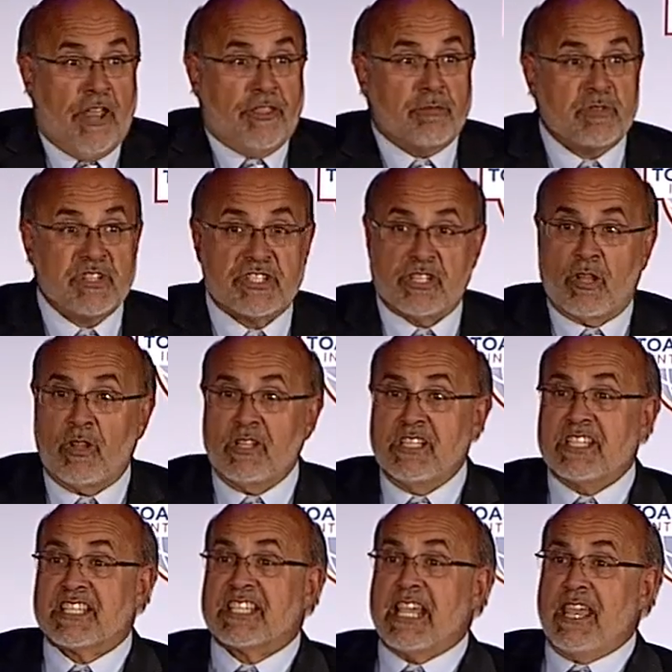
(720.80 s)
the
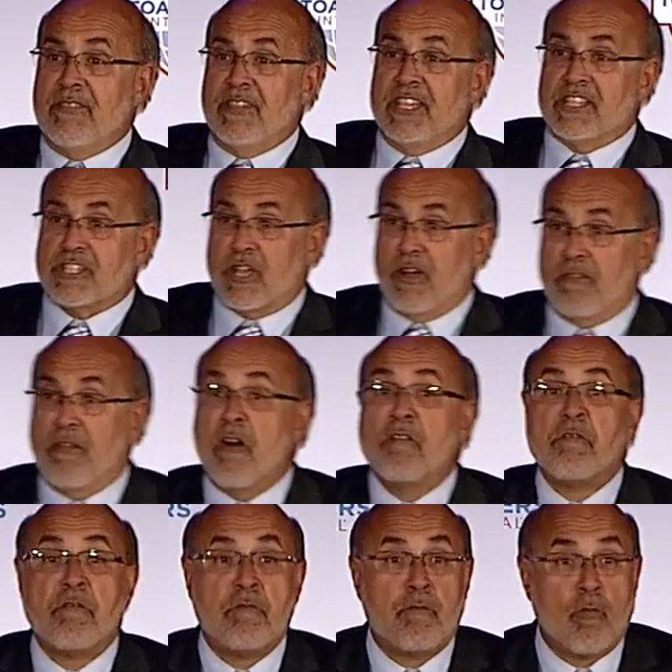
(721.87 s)
resultant savings of
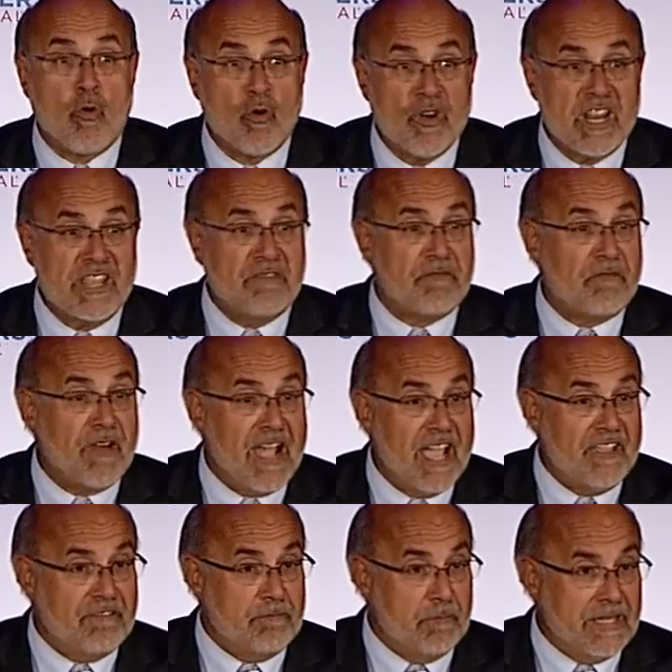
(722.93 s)

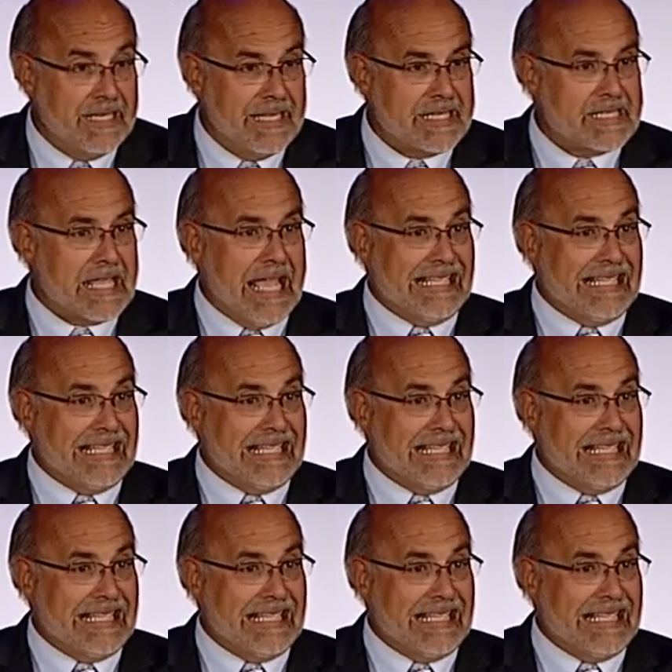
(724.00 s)
45 minutes